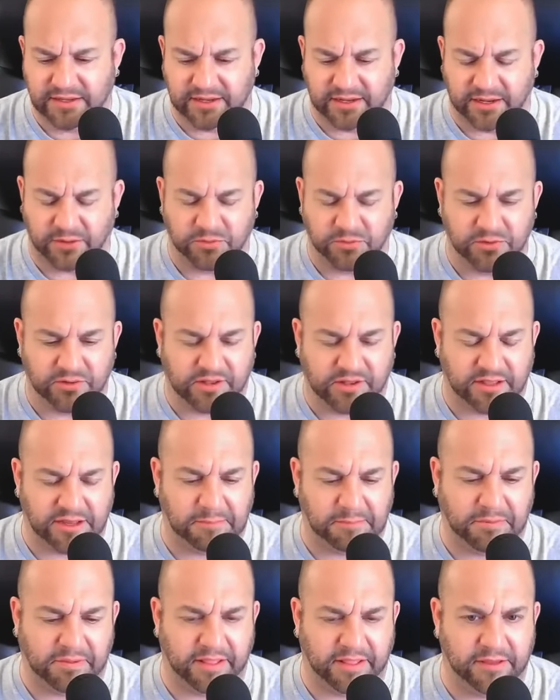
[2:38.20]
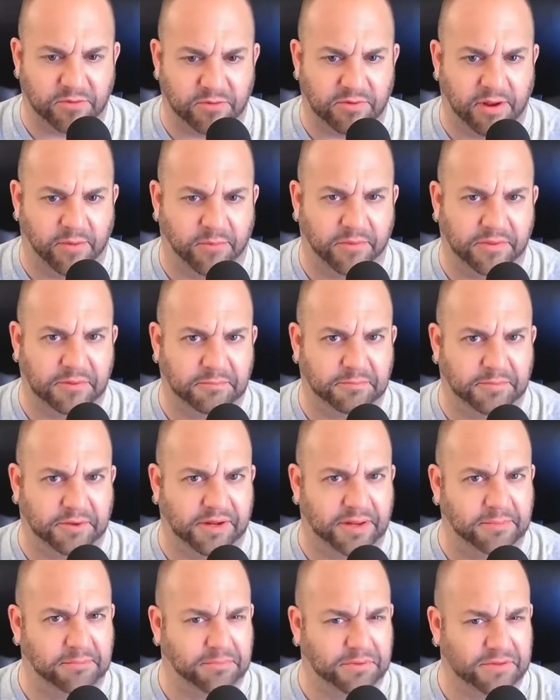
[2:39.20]
We were kind of playing around with it,
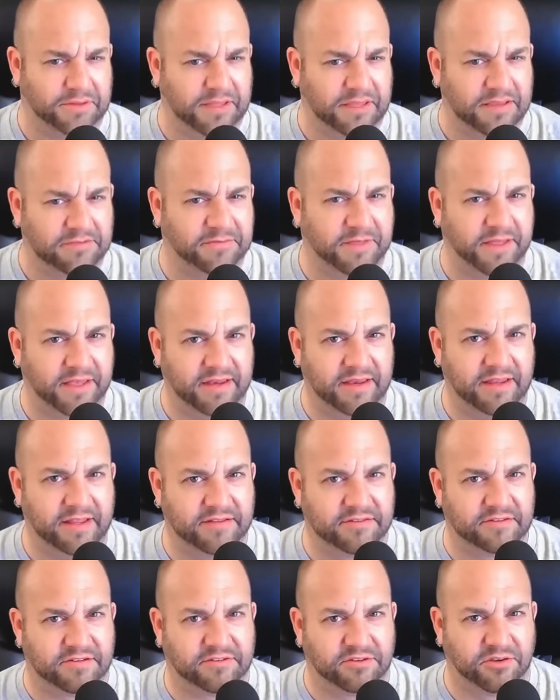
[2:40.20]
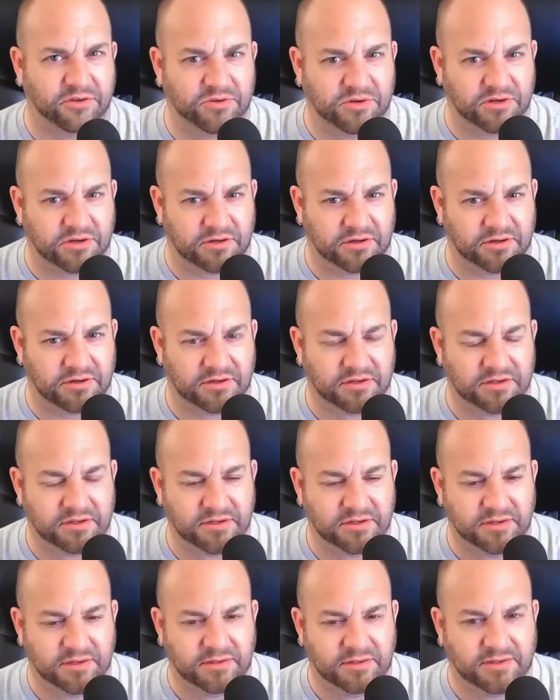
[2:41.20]
but I believe that needs a tuner
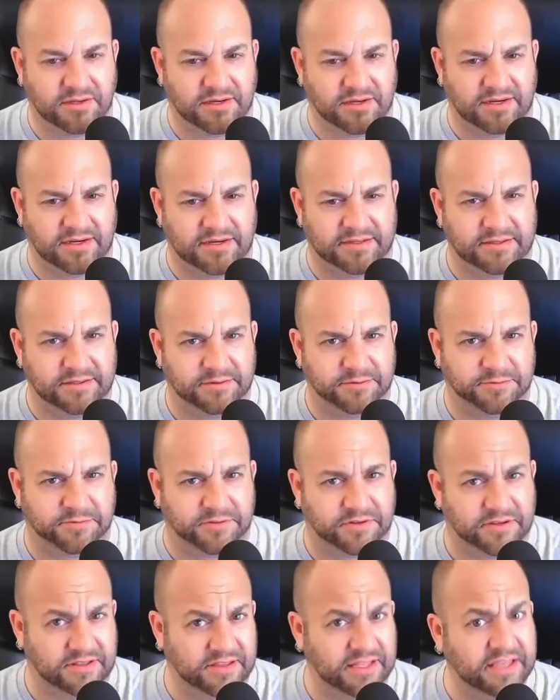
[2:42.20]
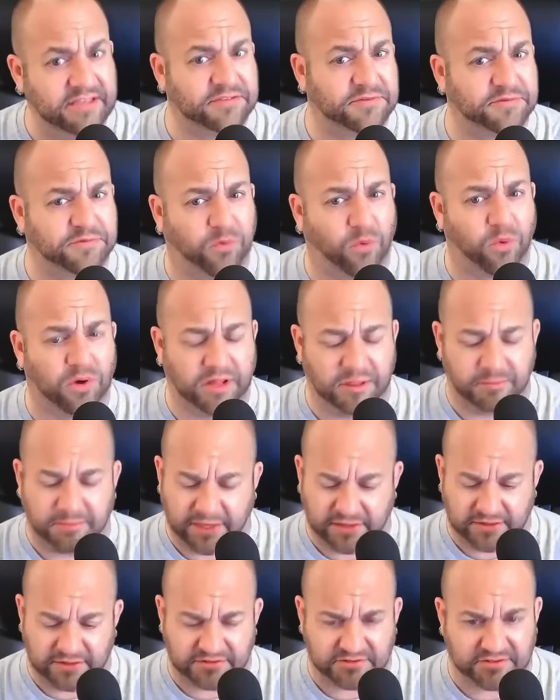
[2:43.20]
for at least 40
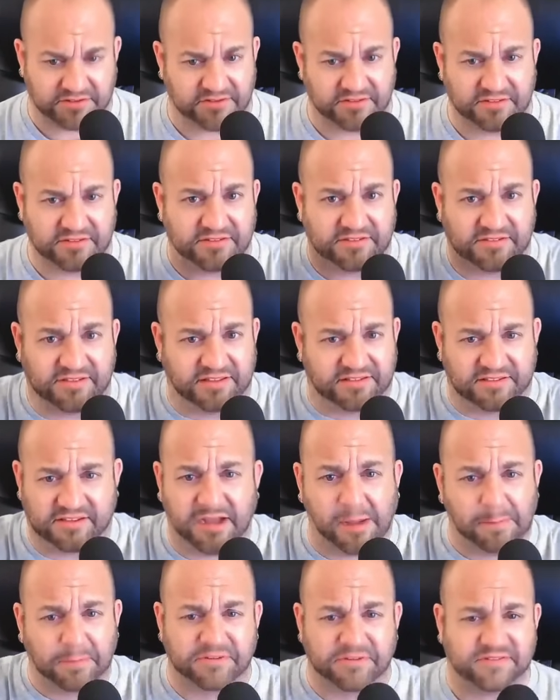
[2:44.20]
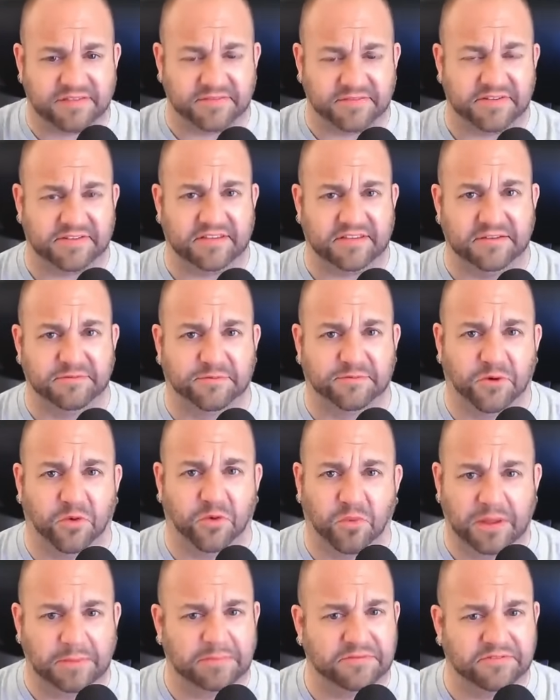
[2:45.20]
meters because it's a couple
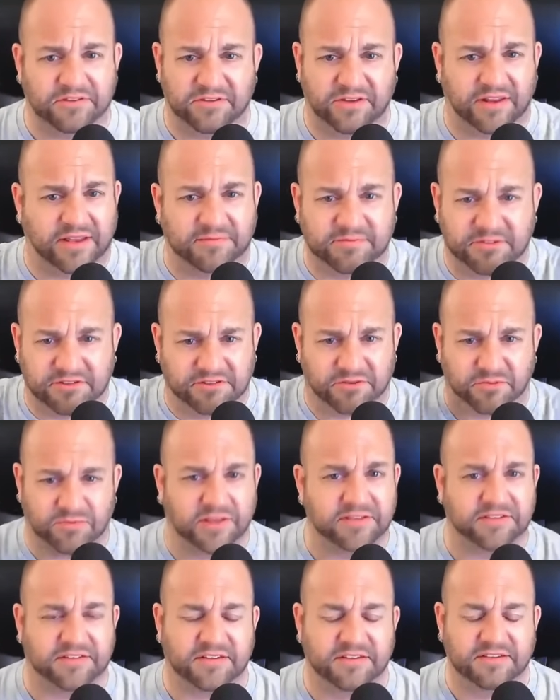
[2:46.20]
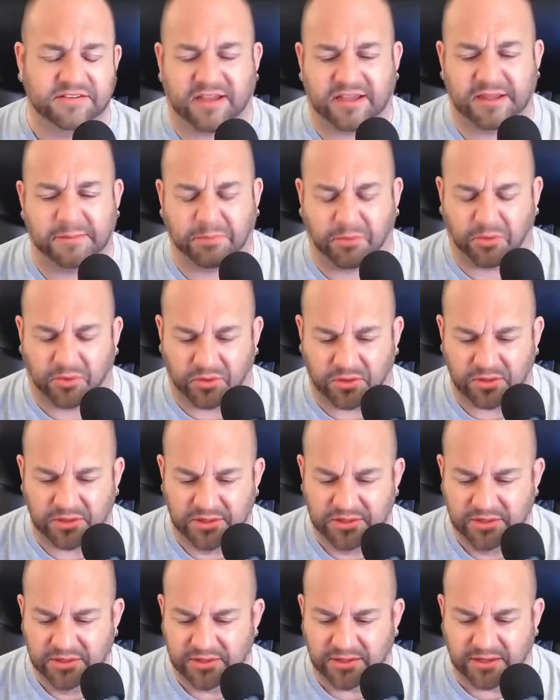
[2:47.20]
17-foot whips, so you'd have just a resident dipole
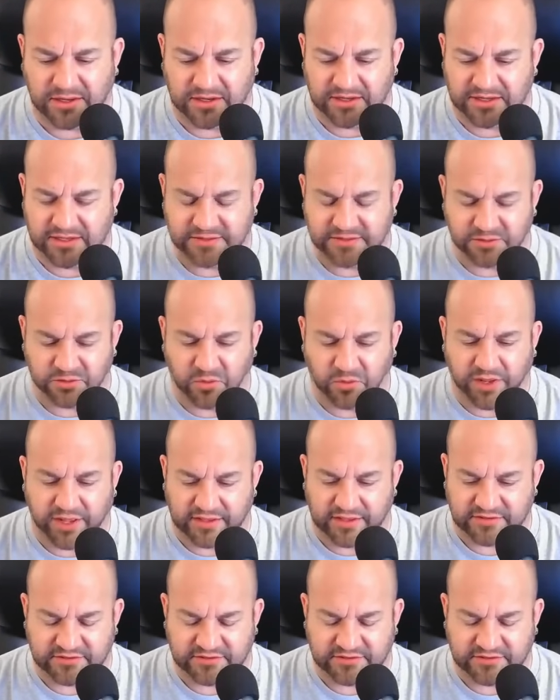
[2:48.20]
either way.